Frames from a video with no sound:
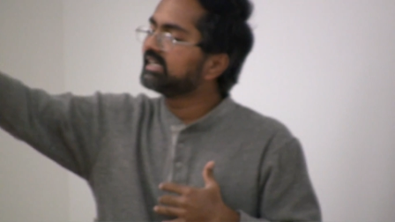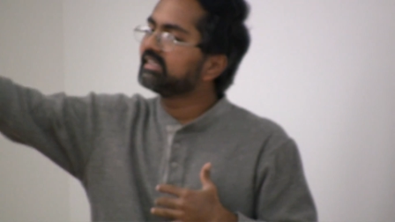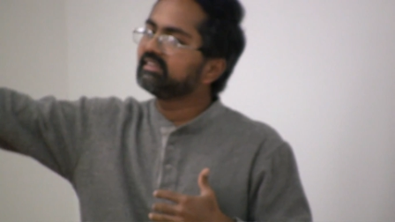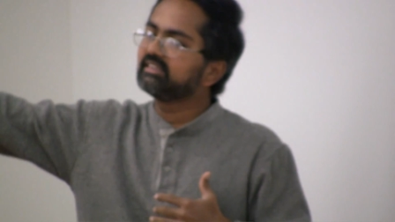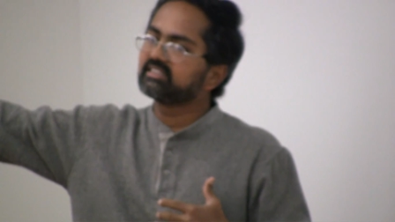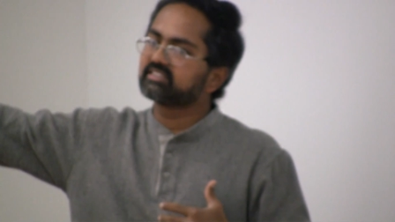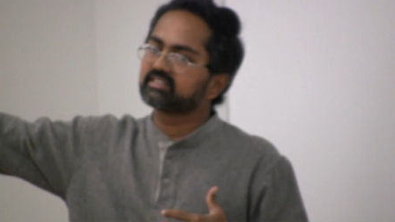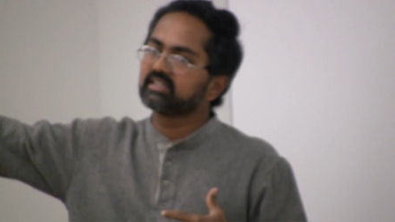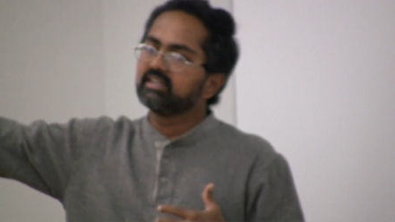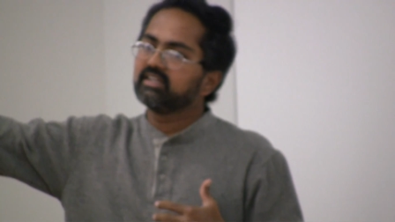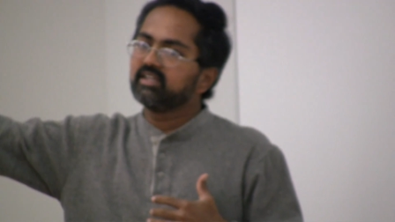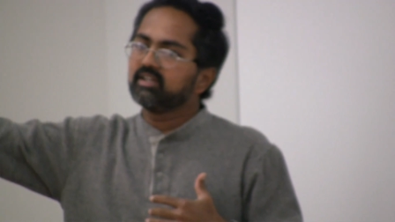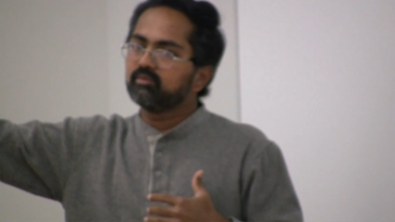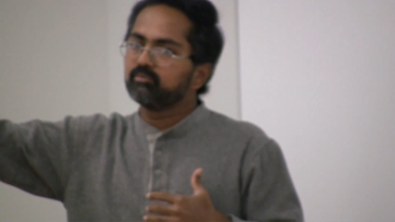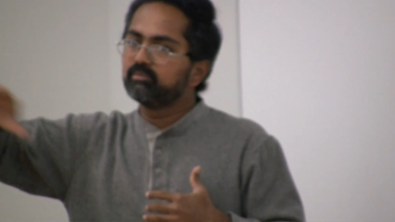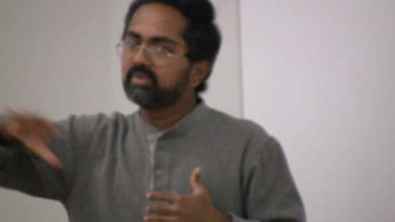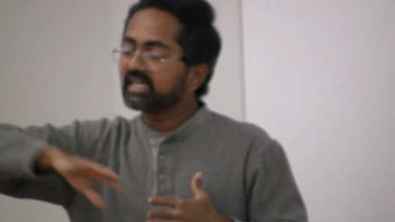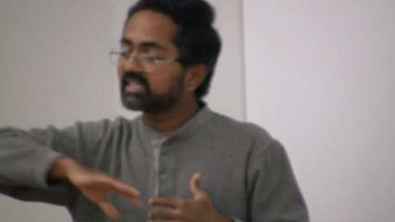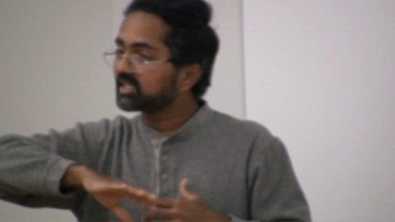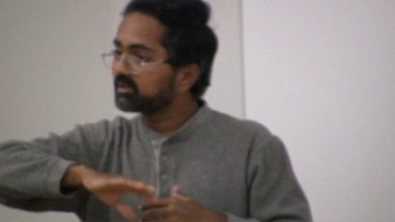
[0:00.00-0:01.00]
learn this
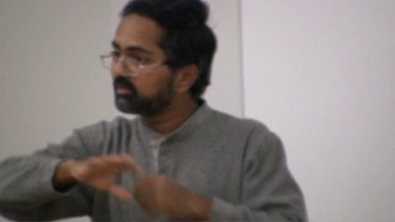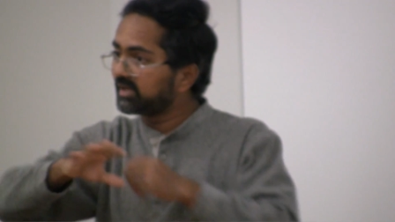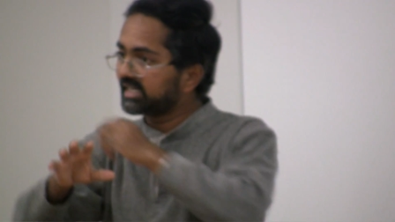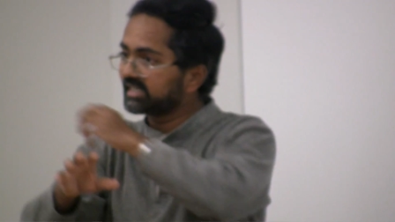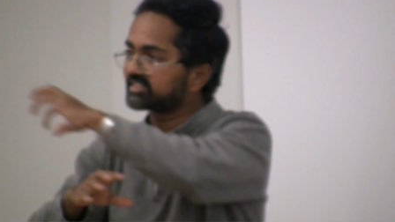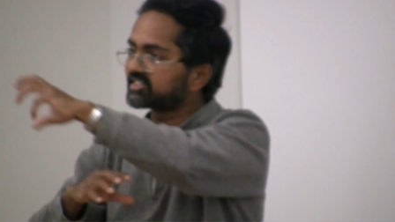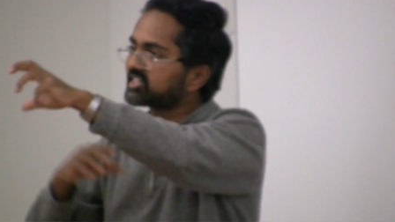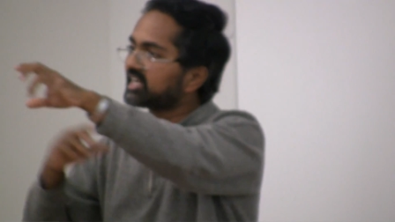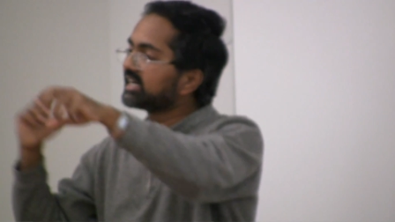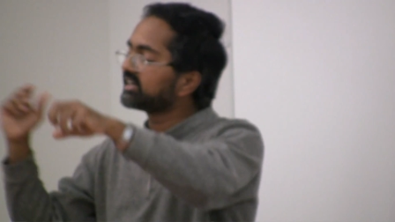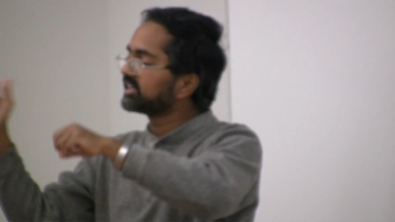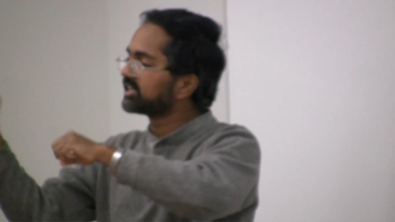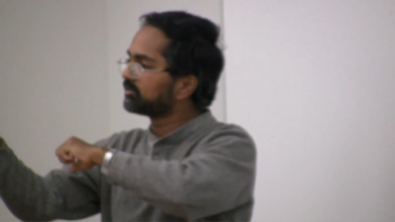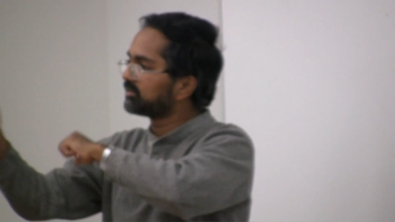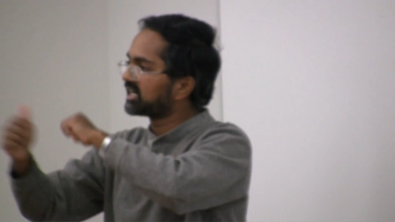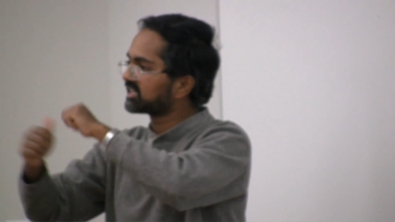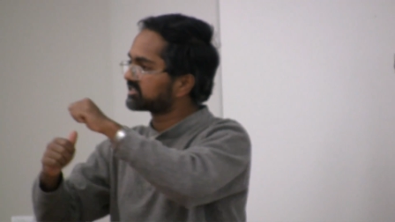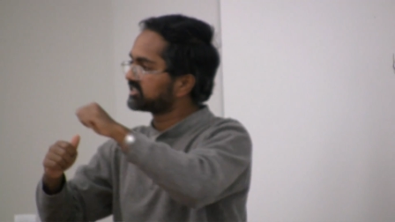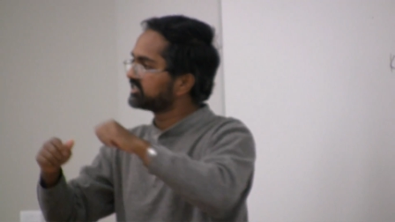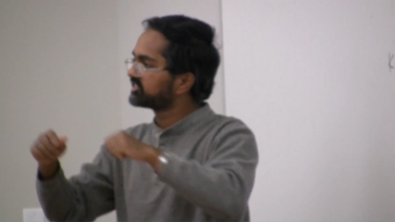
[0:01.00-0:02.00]
better by sharing
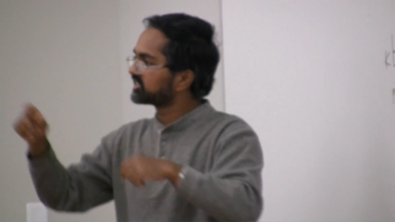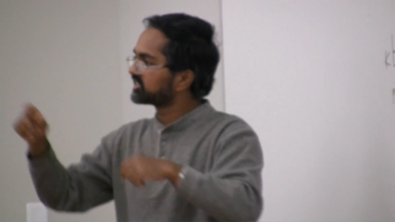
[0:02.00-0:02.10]
amongst